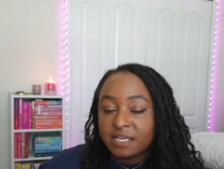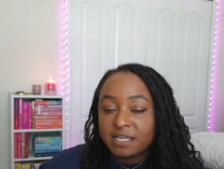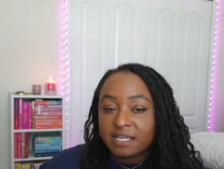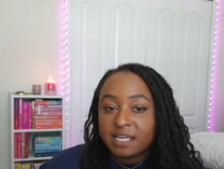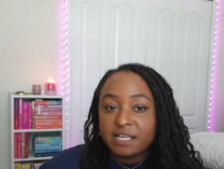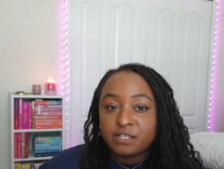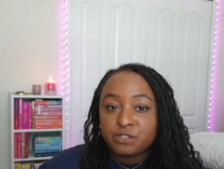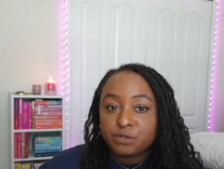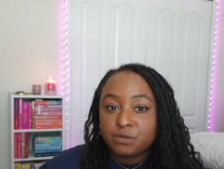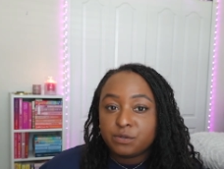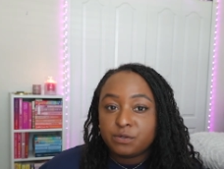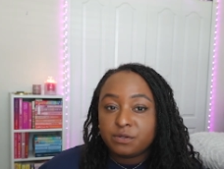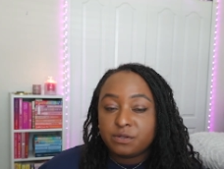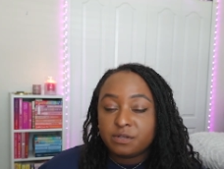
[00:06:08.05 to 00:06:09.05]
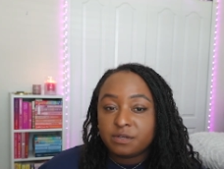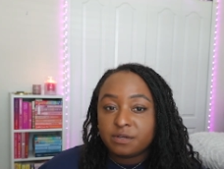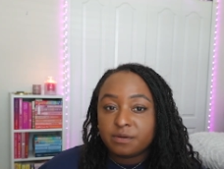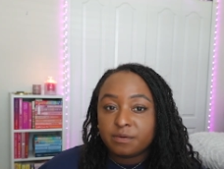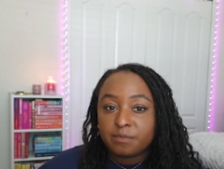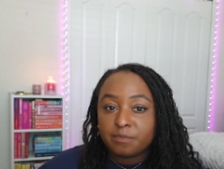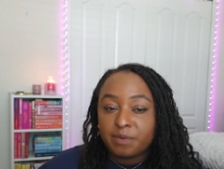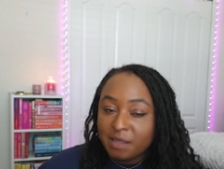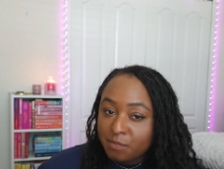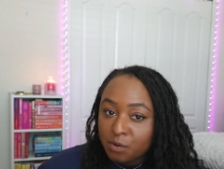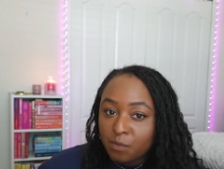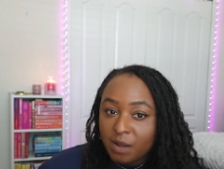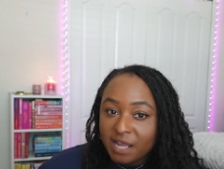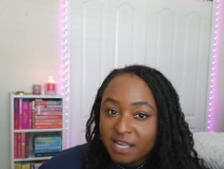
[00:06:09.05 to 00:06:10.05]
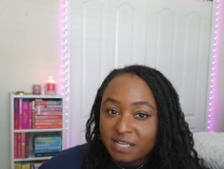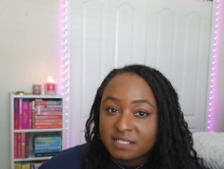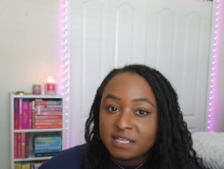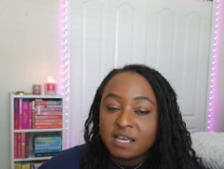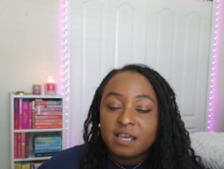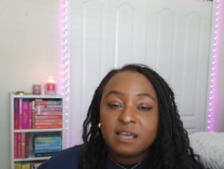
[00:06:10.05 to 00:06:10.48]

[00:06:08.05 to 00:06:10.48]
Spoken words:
Kindle Paperwhite.